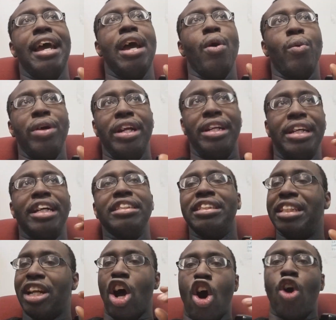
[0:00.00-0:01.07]
what it does,
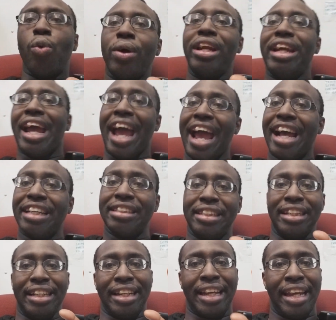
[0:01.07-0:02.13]
it already has
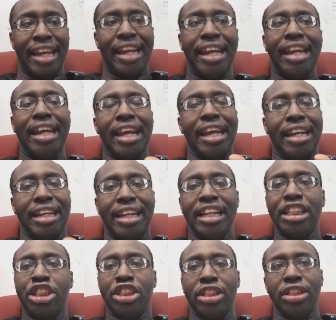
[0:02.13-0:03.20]
the key
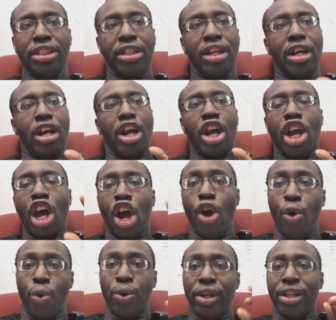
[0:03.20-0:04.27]
ignition
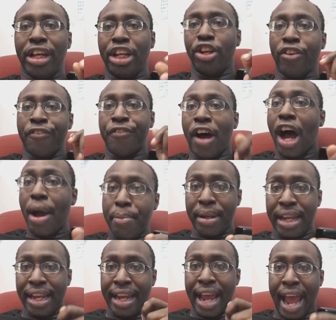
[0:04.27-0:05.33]
code that your fob
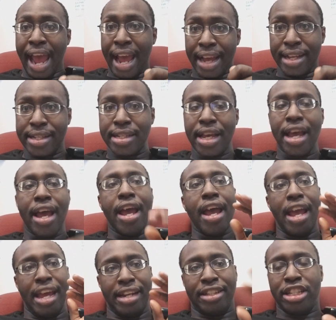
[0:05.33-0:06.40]
key has.
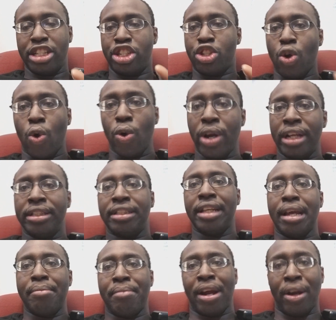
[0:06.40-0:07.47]
It's stored into
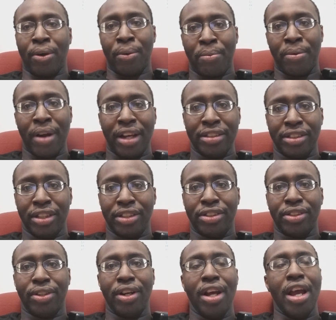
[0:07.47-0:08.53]
that
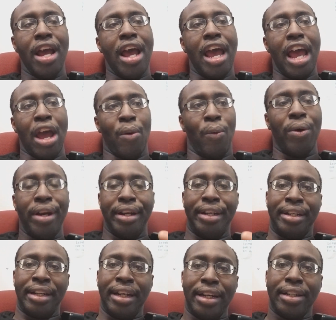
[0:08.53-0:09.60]
microprocessor. And what
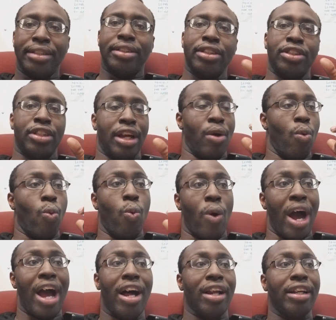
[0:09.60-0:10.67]
it does is that
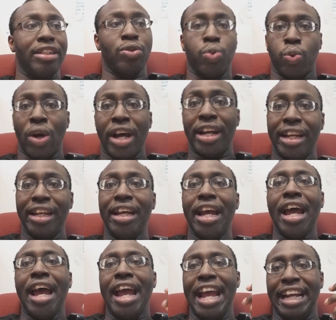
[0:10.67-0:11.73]
while it's running,
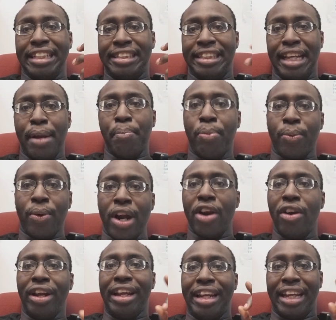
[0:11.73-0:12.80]
it
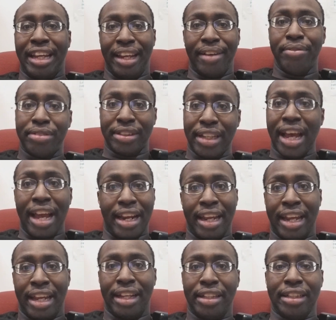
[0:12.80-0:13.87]
temporarily gives
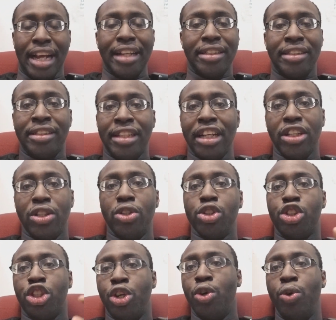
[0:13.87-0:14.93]
that signal
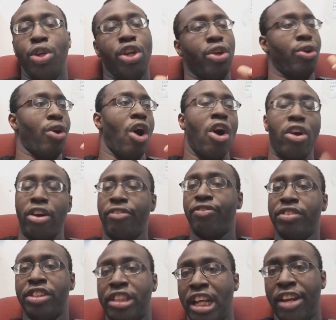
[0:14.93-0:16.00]
to your RF
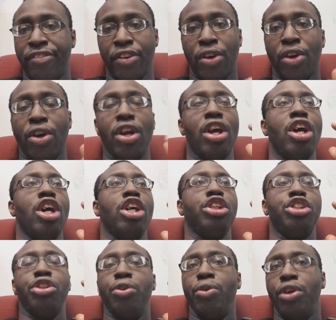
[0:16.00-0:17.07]
receiver,
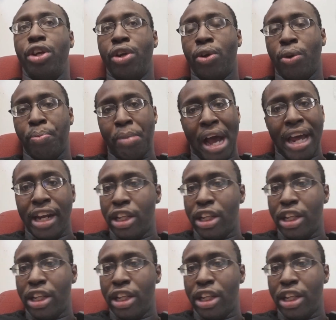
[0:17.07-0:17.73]
to your body